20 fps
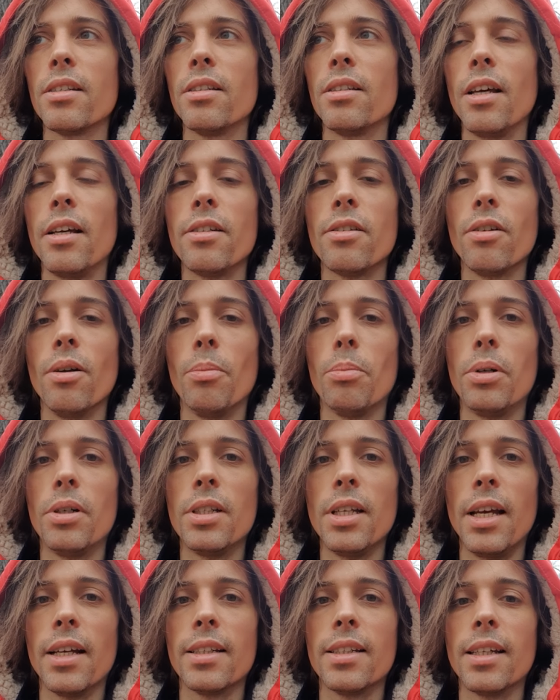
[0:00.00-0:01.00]
It does not
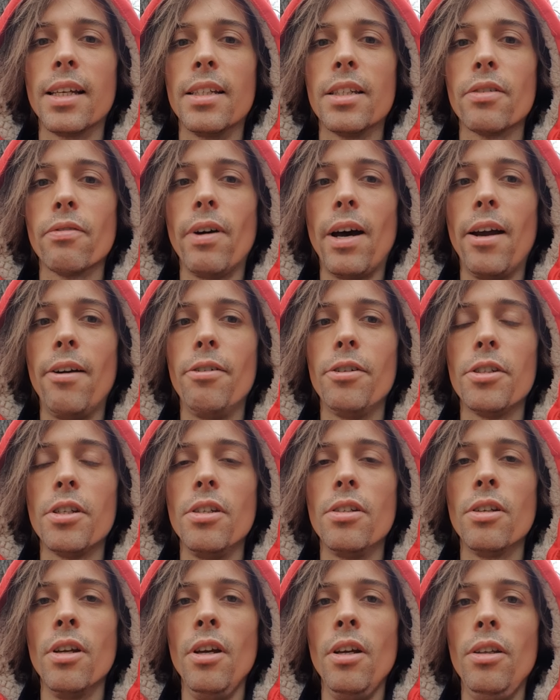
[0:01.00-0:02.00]
protect against
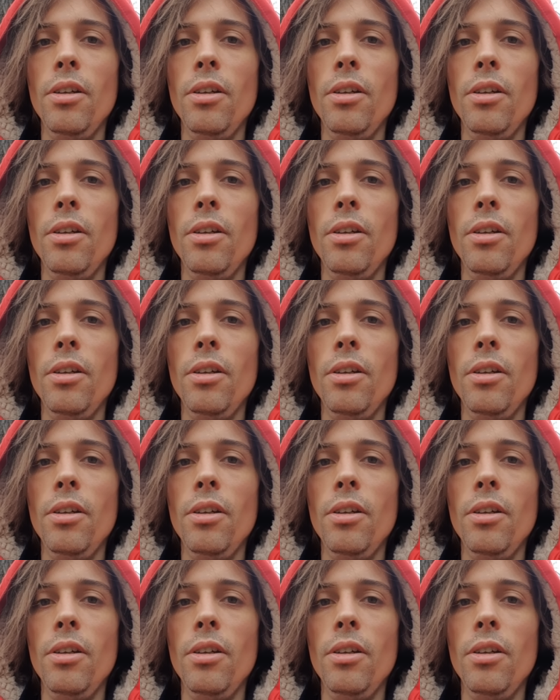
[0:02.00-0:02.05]
viruses.